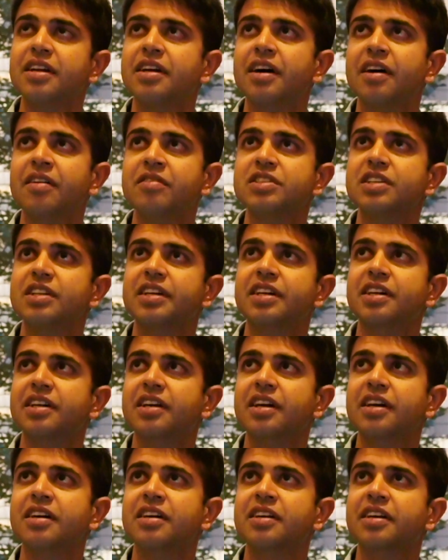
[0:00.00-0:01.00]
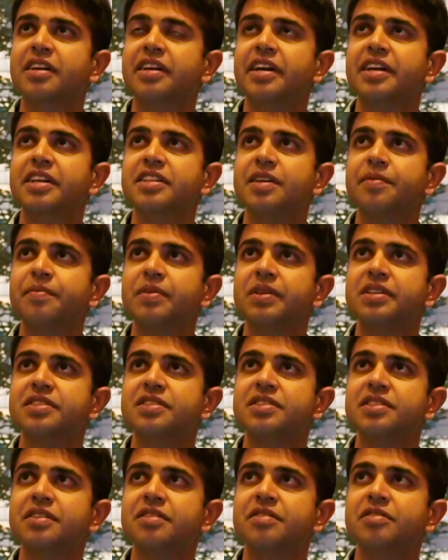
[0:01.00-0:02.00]
would say like a great example
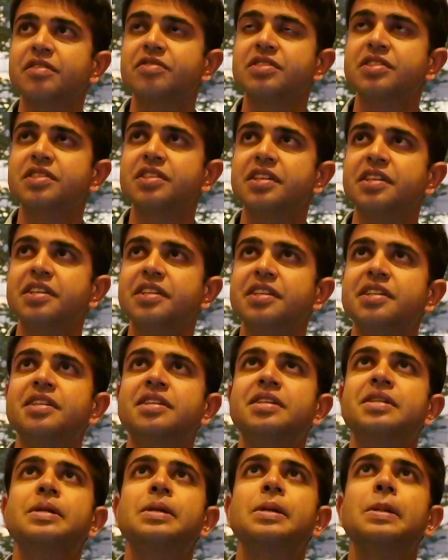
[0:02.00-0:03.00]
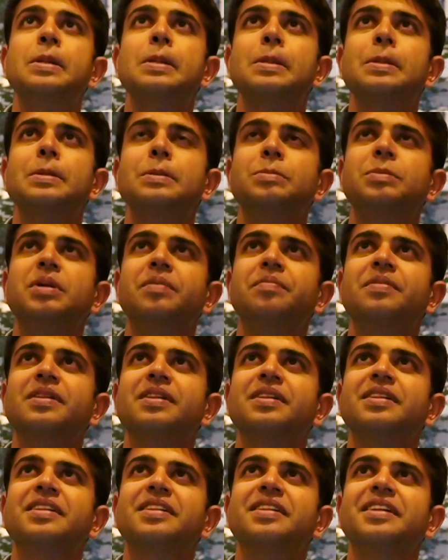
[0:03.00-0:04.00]
is we've seen
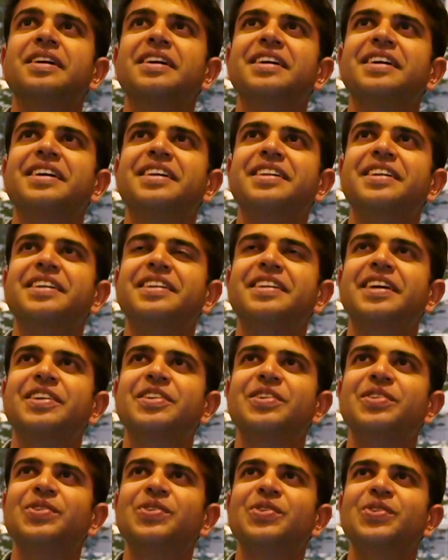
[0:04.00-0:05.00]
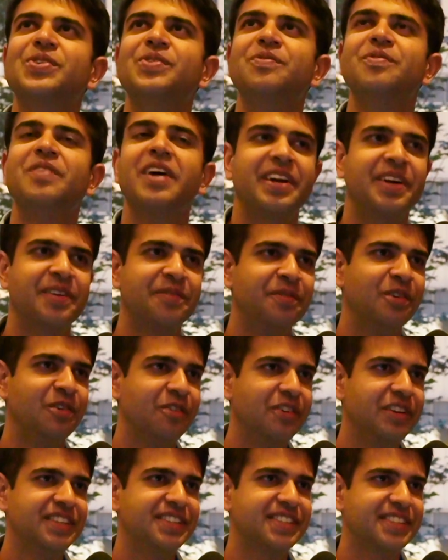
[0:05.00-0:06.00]
people try to pirate
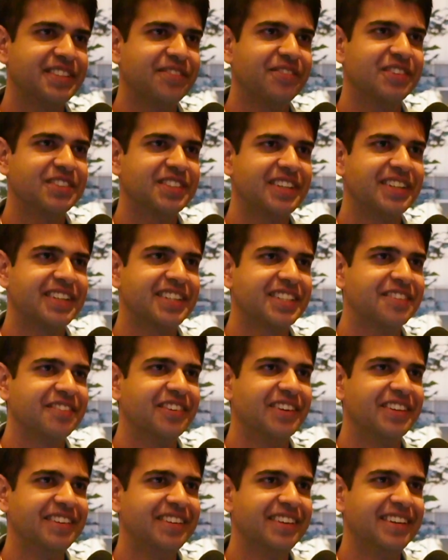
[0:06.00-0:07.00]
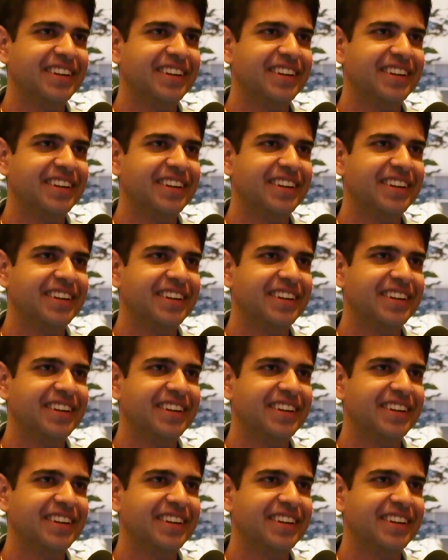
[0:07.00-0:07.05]
movies. Was an interesting one.